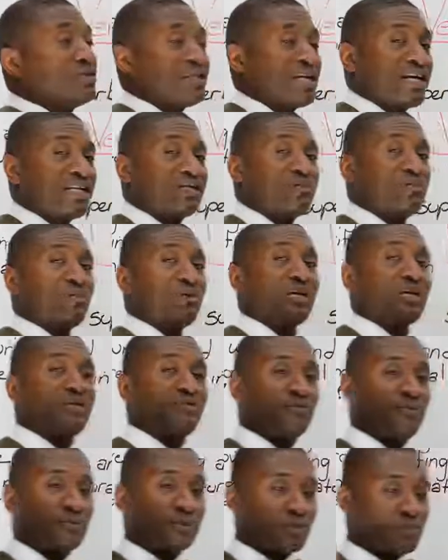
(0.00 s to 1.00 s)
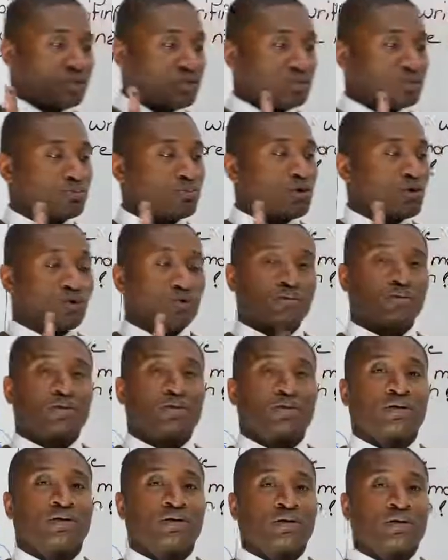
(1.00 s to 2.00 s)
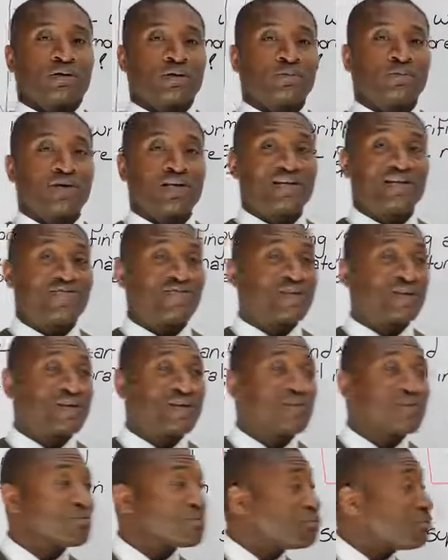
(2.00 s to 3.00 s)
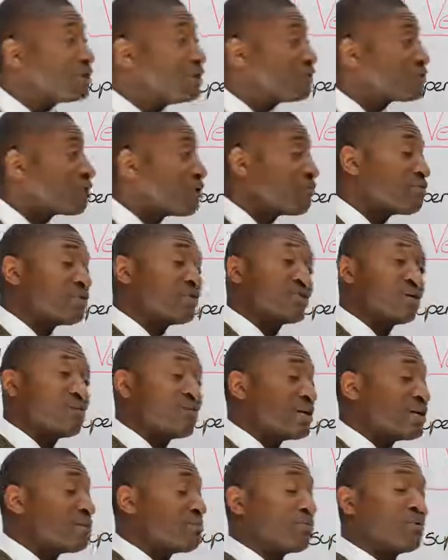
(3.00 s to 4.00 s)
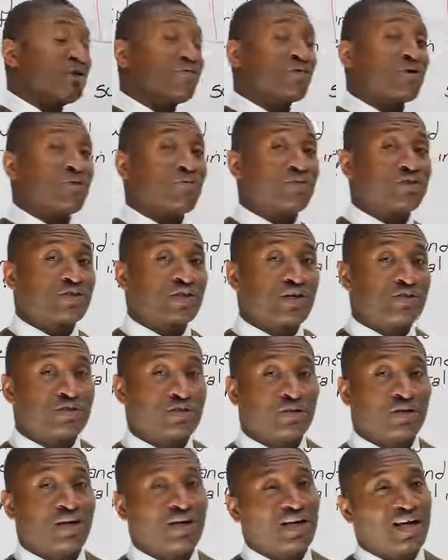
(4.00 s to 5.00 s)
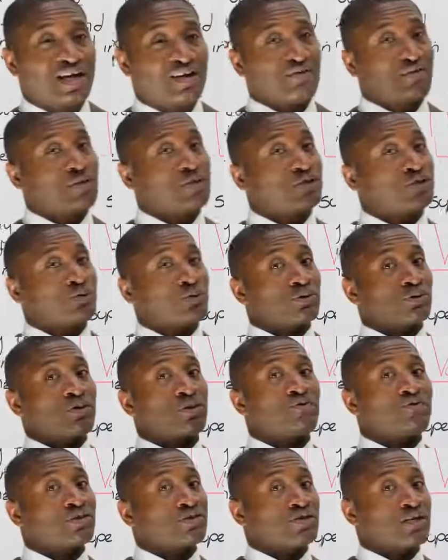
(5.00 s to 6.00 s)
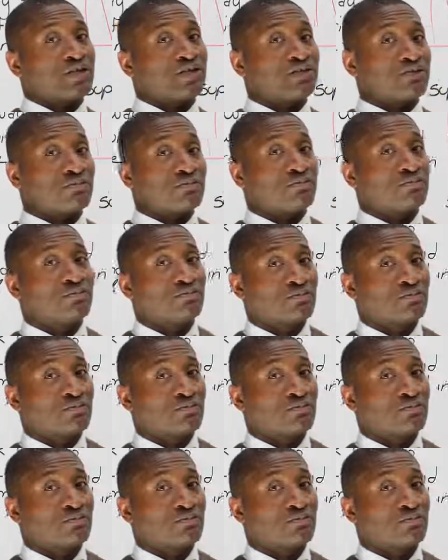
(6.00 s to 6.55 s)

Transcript: we say is brief, which means small. We had a brief conversation, a very short conversation.